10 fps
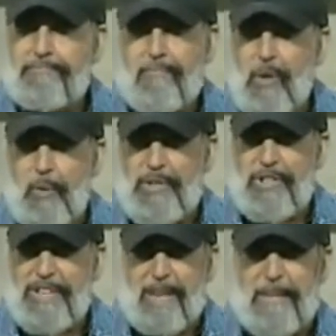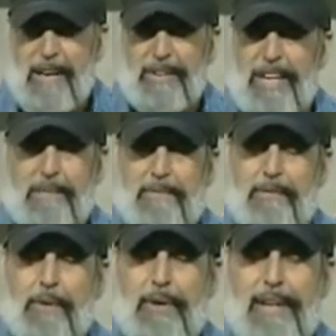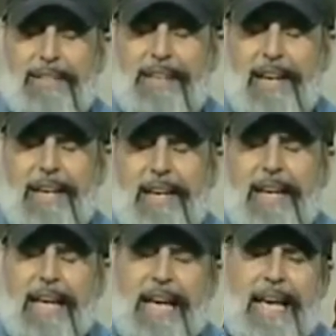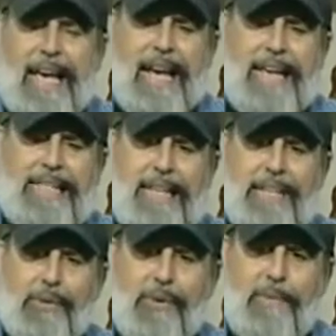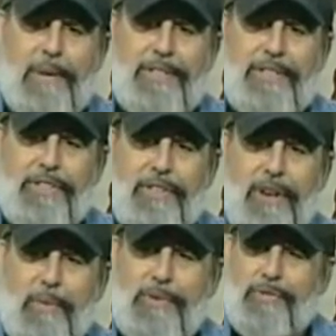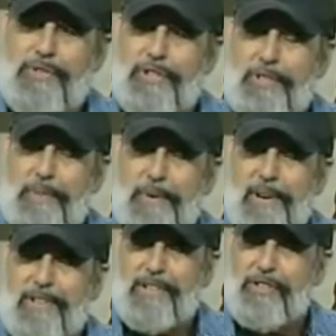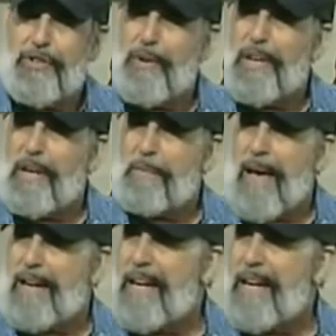It was the same day or the day before, next day. And I said to him, I said, I went through this experience. I said, you know anything about it?